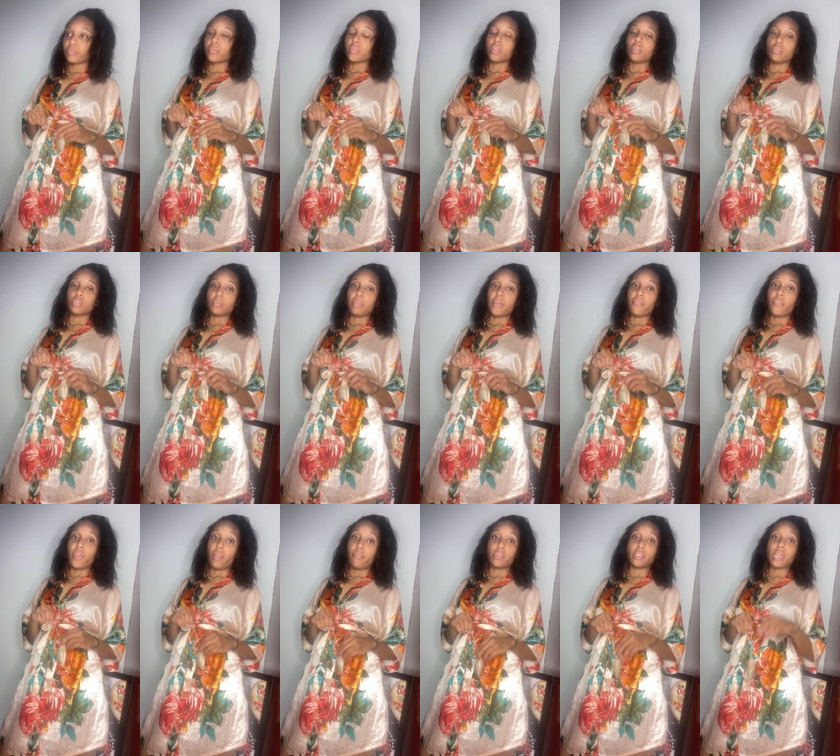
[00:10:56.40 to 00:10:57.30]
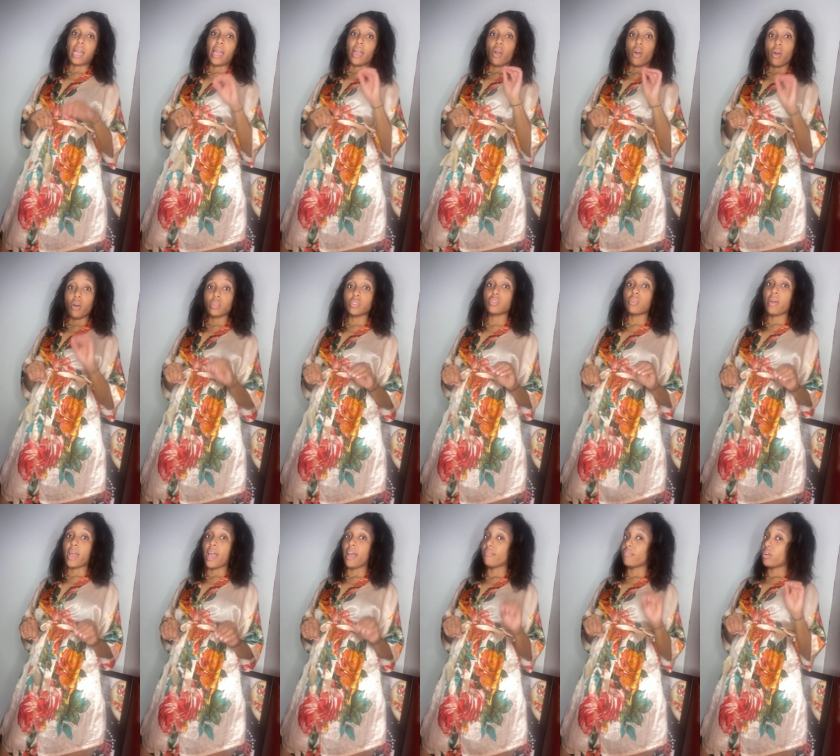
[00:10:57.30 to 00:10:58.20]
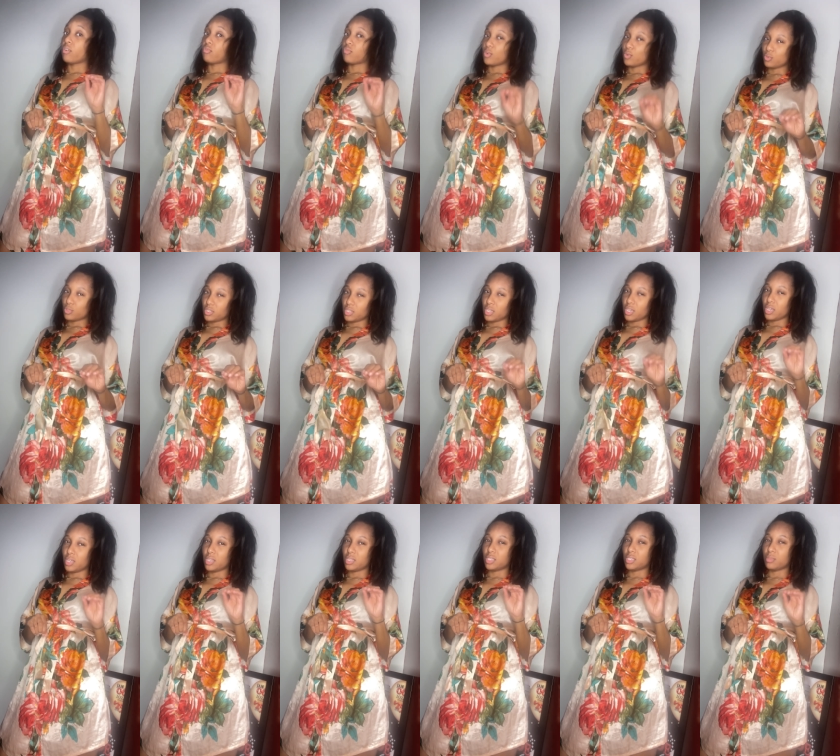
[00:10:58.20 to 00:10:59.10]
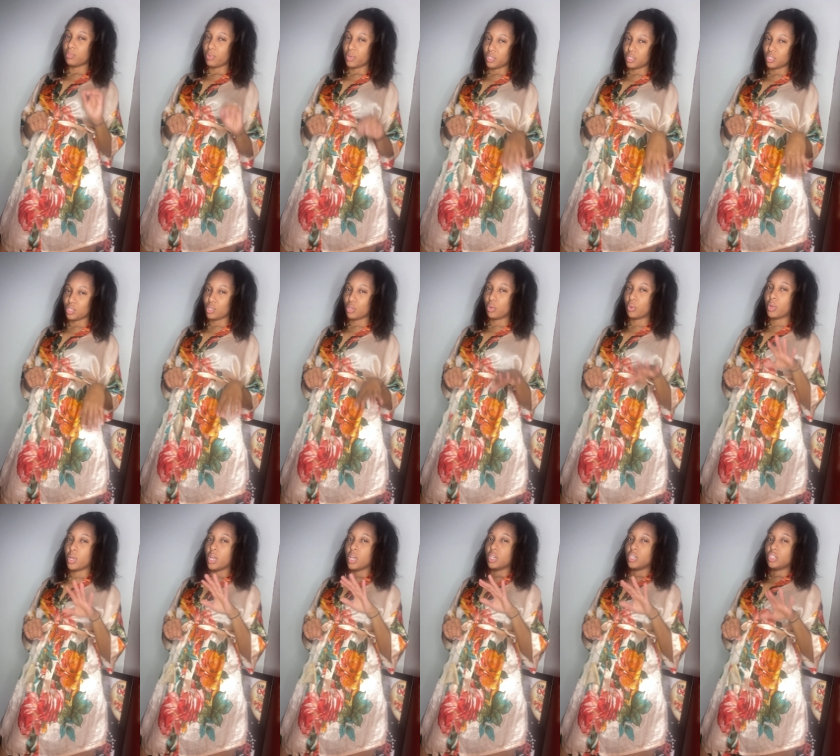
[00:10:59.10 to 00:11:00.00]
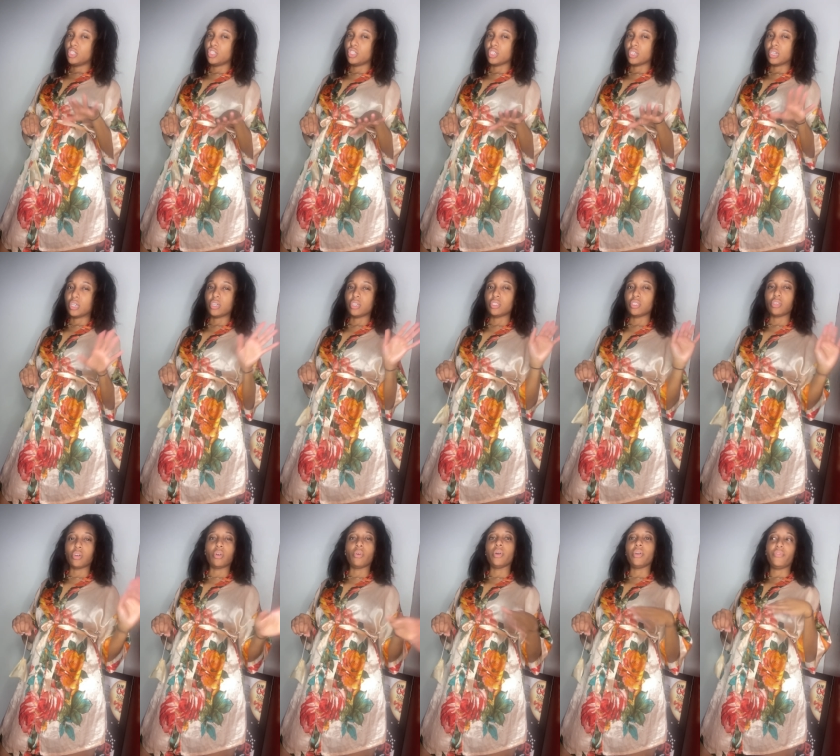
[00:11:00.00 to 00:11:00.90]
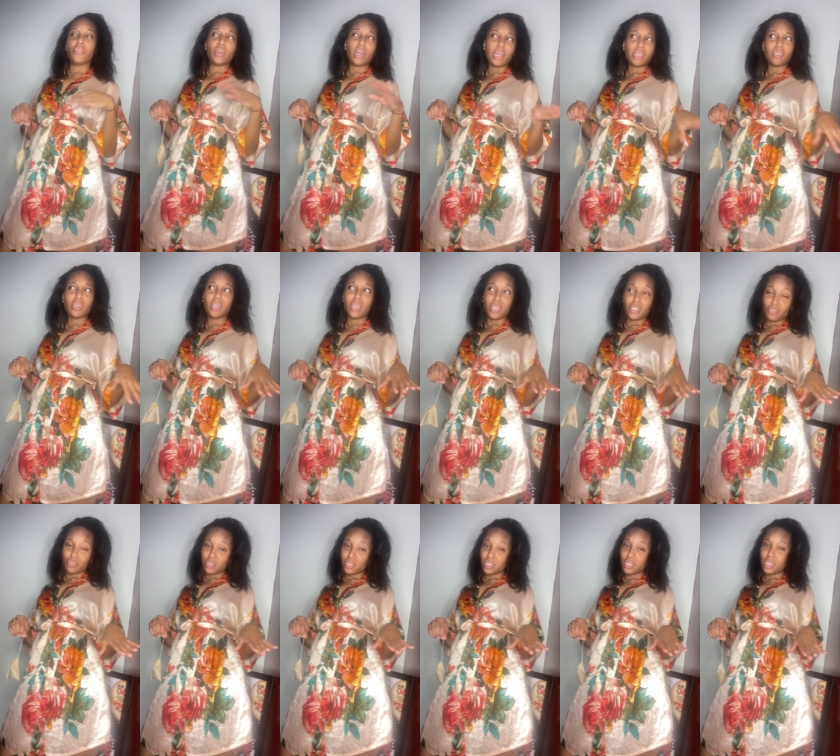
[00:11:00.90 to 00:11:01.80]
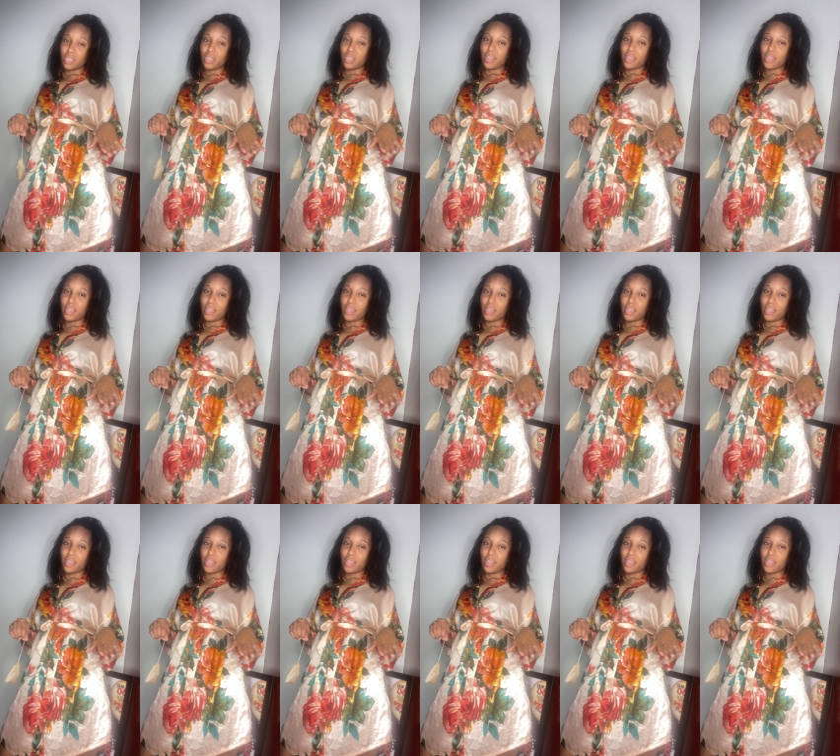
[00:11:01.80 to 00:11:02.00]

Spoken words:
Those are my favorites. I also have a roasted espresso sugar. So if you guys are interested in